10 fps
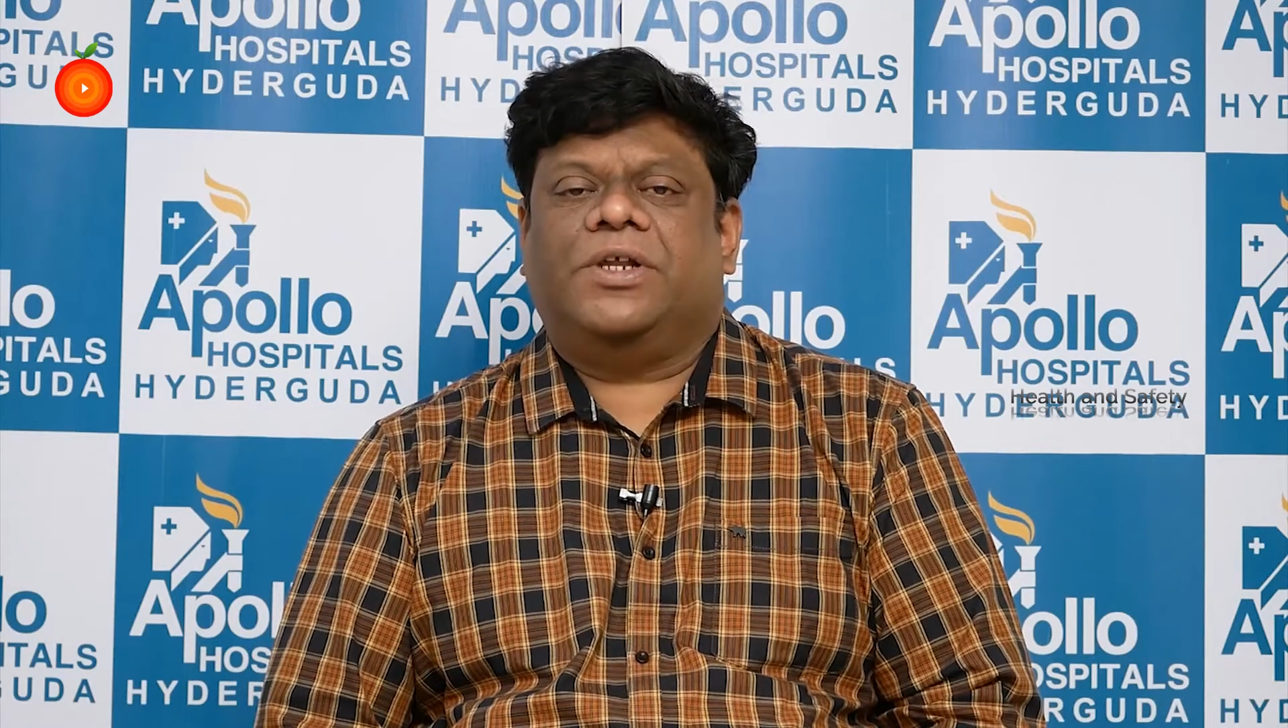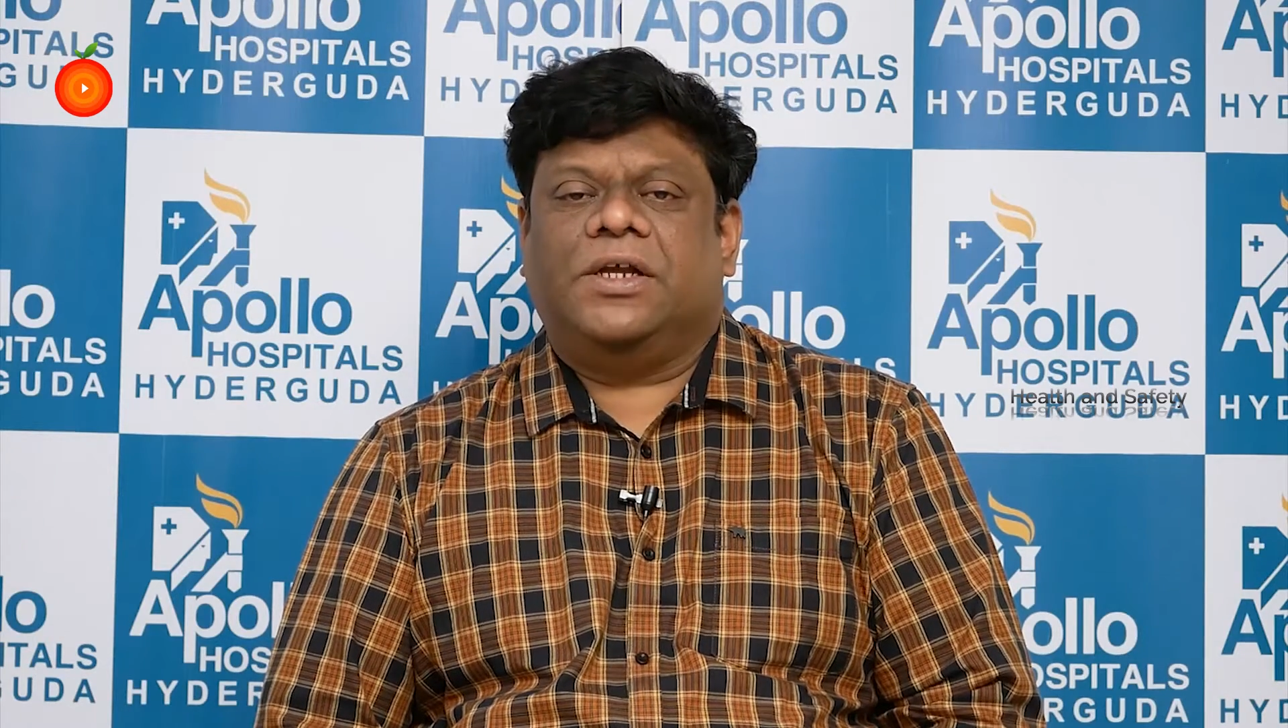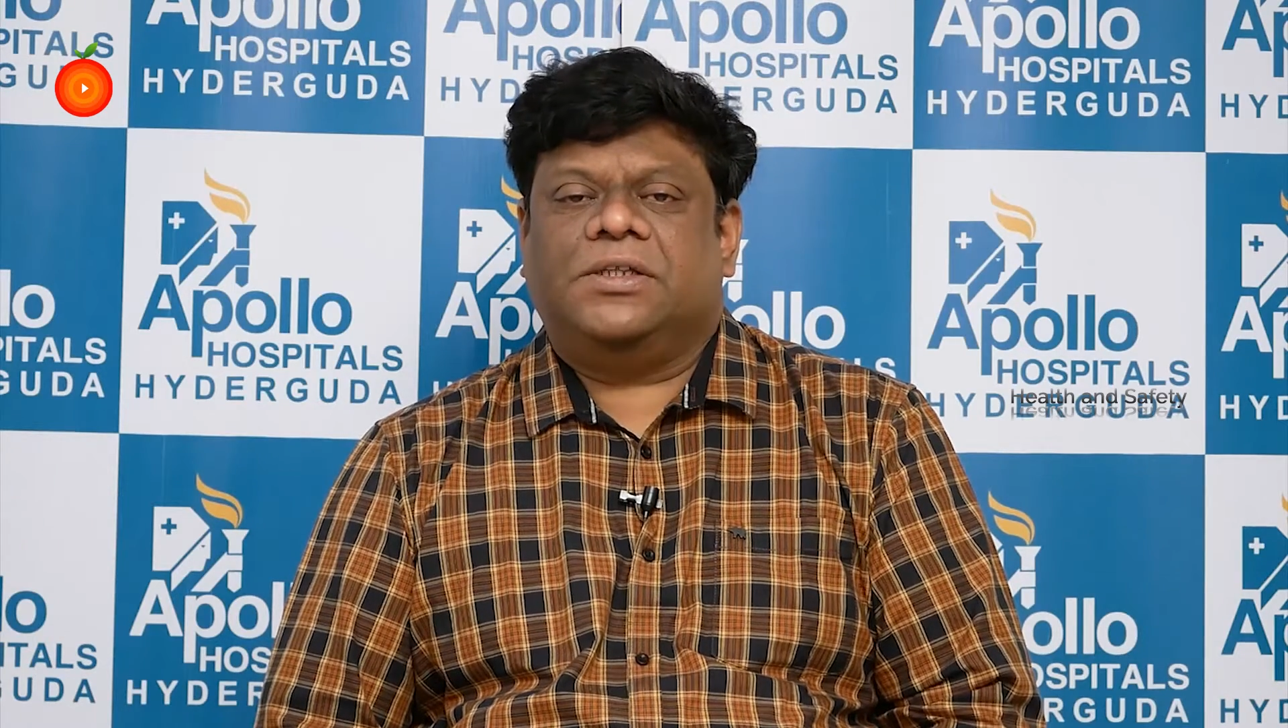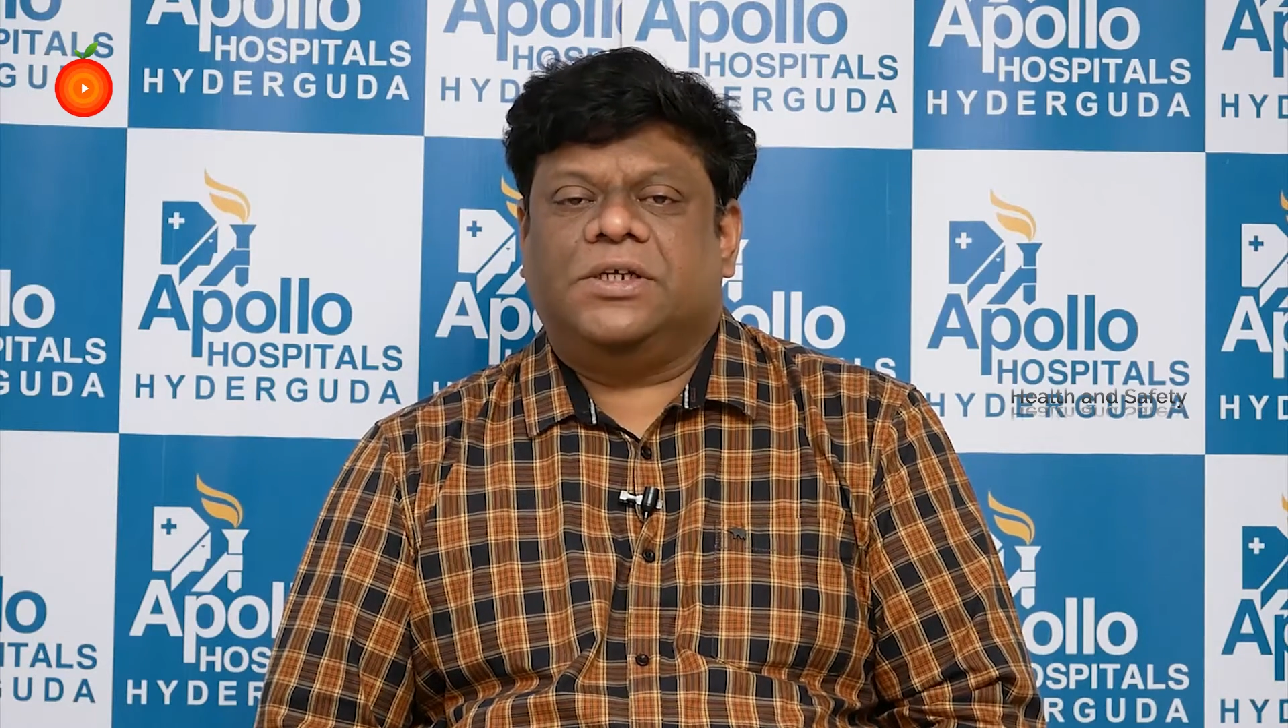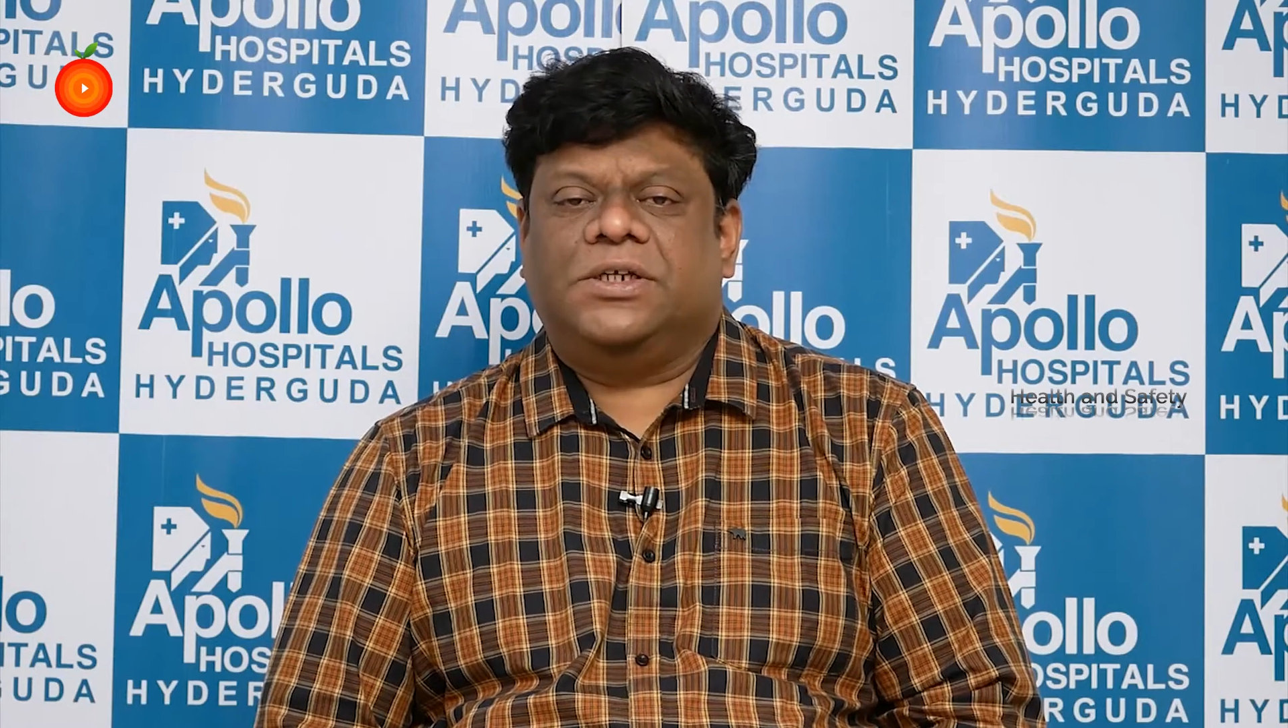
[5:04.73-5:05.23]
take the